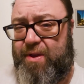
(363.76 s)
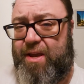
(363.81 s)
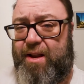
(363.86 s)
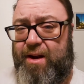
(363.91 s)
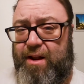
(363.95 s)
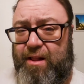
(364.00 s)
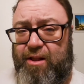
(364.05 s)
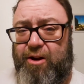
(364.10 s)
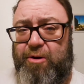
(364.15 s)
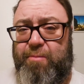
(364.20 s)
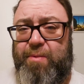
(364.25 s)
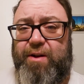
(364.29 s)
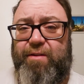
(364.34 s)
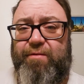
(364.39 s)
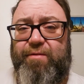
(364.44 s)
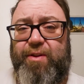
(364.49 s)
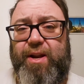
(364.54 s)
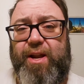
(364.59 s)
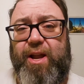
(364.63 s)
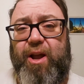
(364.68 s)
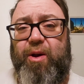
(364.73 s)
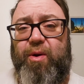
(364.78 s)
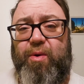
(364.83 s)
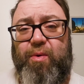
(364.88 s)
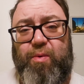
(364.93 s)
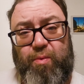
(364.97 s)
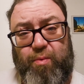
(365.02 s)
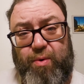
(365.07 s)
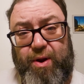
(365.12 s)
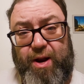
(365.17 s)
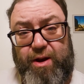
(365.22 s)
get a little bit of
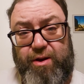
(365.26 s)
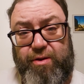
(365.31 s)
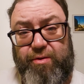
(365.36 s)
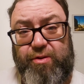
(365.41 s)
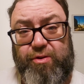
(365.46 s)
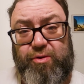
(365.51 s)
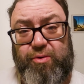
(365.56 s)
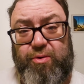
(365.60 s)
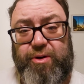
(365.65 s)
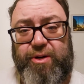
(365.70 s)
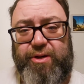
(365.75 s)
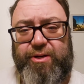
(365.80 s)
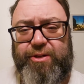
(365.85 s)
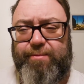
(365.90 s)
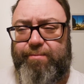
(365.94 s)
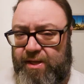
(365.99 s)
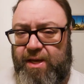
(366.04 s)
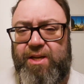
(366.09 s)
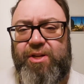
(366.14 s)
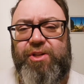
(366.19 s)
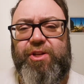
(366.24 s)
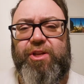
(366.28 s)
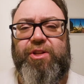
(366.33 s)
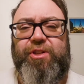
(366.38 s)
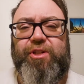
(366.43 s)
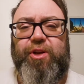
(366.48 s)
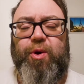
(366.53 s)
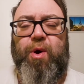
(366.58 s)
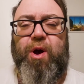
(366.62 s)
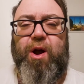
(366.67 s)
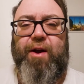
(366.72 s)
video when I do the tours. It's
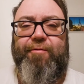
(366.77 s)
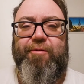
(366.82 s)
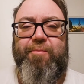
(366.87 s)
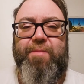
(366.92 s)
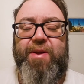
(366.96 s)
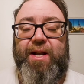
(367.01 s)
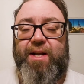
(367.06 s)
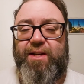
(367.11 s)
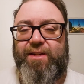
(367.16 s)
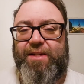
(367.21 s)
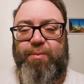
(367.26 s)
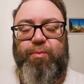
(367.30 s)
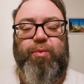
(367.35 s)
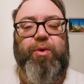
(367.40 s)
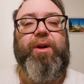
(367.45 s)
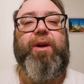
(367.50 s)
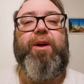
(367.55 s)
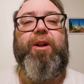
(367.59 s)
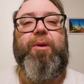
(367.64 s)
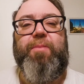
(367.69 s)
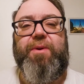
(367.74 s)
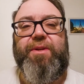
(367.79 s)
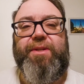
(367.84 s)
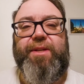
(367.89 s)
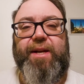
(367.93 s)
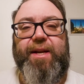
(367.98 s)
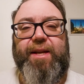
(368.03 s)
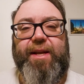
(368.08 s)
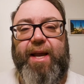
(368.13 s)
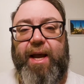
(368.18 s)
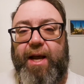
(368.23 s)
just so hard for me because I'm
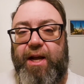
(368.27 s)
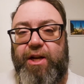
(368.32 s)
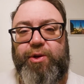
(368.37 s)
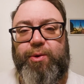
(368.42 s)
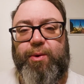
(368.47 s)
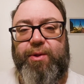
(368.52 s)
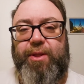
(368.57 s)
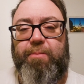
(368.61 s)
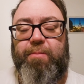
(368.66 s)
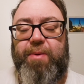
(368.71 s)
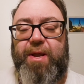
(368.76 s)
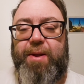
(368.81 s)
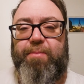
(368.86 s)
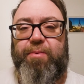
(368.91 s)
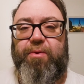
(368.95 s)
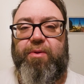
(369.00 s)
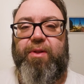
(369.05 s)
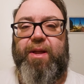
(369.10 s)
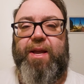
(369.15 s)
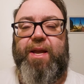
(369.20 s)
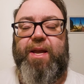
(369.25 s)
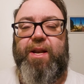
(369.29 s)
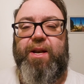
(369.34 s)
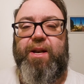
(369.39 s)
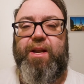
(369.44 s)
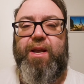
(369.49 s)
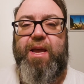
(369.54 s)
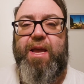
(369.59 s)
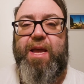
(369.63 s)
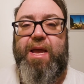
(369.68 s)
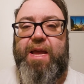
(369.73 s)
100% engaged with the people
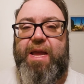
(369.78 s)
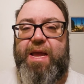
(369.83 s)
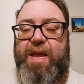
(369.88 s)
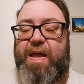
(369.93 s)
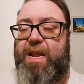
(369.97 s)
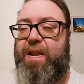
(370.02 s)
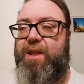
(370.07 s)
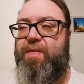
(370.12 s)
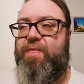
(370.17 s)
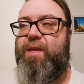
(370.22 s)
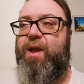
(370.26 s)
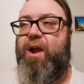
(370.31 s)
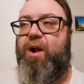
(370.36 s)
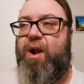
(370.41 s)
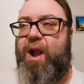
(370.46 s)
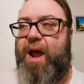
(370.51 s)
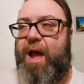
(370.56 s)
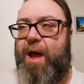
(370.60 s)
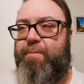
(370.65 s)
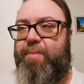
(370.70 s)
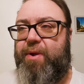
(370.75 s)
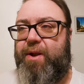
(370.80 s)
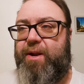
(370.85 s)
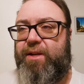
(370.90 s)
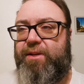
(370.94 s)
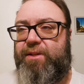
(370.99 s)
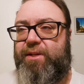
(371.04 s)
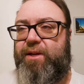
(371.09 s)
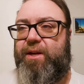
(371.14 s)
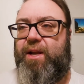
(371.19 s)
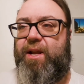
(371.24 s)
and in their
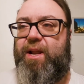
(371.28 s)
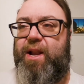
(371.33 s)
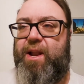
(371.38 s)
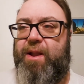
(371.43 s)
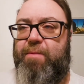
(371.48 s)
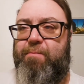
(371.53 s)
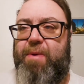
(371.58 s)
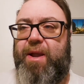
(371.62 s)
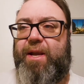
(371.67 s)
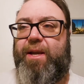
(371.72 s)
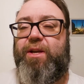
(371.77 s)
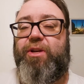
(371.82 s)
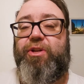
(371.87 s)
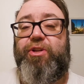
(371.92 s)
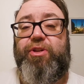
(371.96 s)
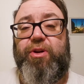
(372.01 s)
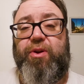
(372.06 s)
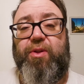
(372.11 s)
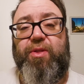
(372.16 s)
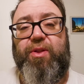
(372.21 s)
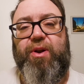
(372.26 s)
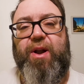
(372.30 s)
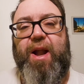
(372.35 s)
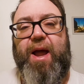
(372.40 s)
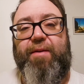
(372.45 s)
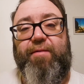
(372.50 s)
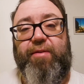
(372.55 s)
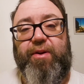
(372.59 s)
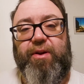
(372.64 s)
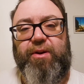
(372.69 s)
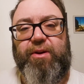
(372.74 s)
happiness and making sure they're
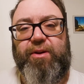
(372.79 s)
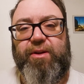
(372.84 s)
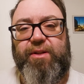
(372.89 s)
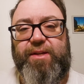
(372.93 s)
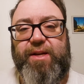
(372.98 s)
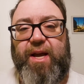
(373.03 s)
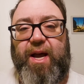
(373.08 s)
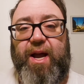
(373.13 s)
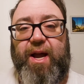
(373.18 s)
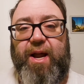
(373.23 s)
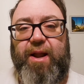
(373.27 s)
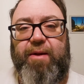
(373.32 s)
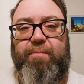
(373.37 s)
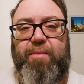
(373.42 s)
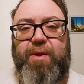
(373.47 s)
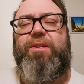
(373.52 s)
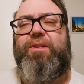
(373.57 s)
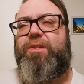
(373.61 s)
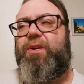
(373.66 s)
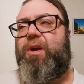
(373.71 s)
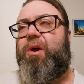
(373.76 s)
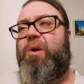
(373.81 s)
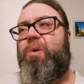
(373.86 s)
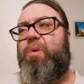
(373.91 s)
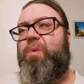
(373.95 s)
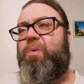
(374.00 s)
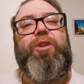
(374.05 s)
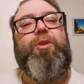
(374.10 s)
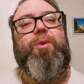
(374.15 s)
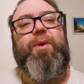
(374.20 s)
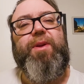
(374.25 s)
having a good time.
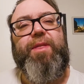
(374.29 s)
So